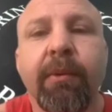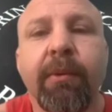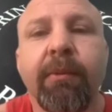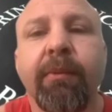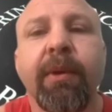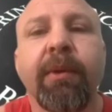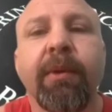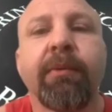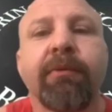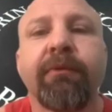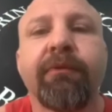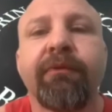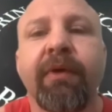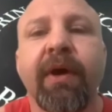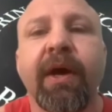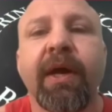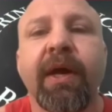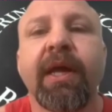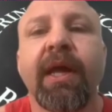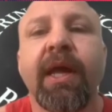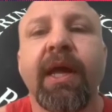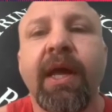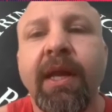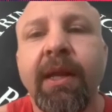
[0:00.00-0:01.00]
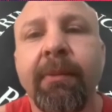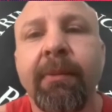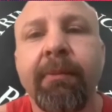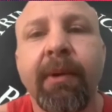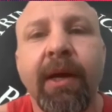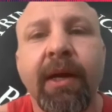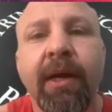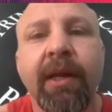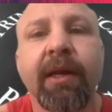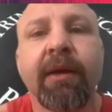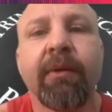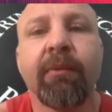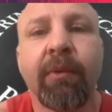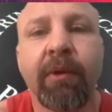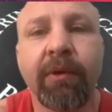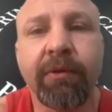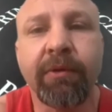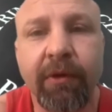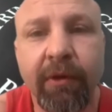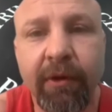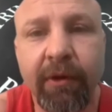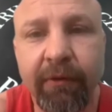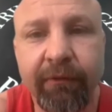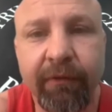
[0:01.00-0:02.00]
we will fight anybody at
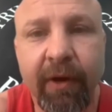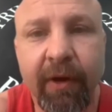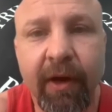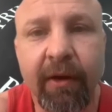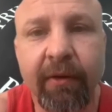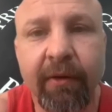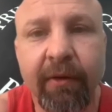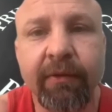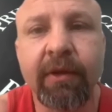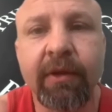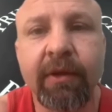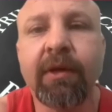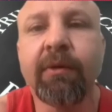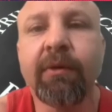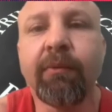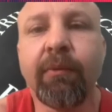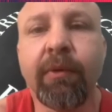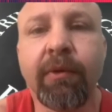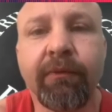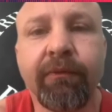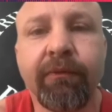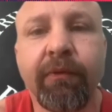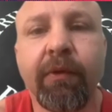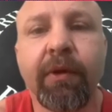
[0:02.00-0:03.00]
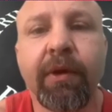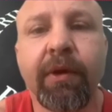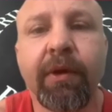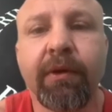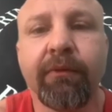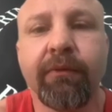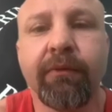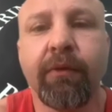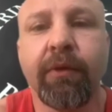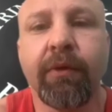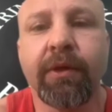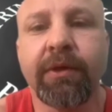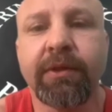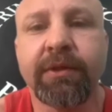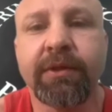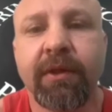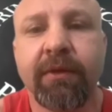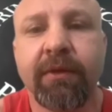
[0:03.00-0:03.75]
135, 140, or 47.